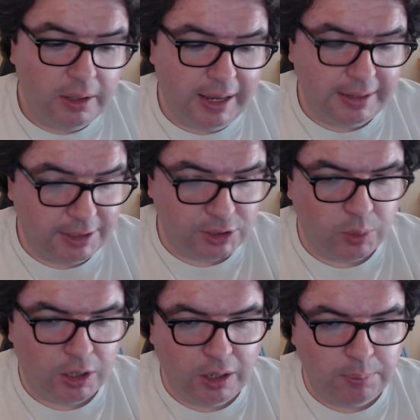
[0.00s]
Like that's
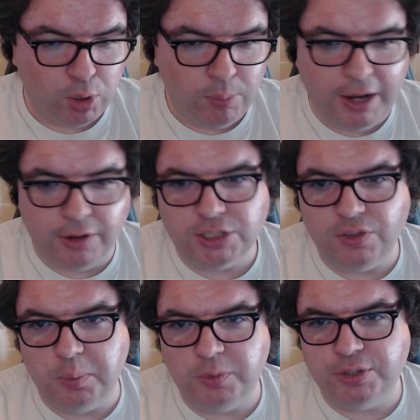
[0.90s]
where uh, Promare is
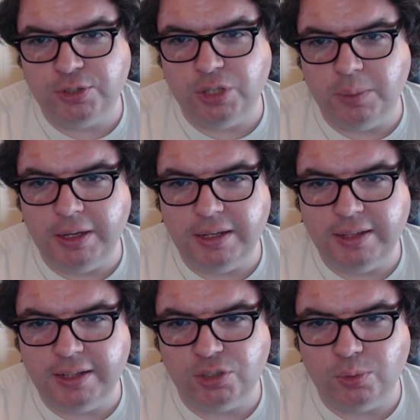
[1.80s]
available for streaming and
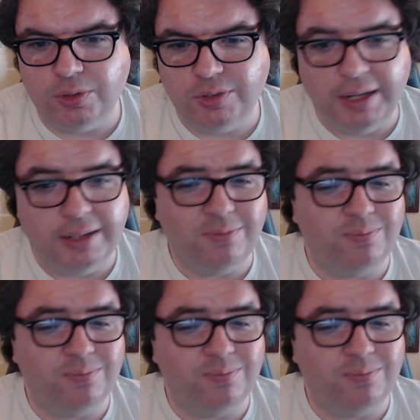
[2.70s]
that sort of thing. And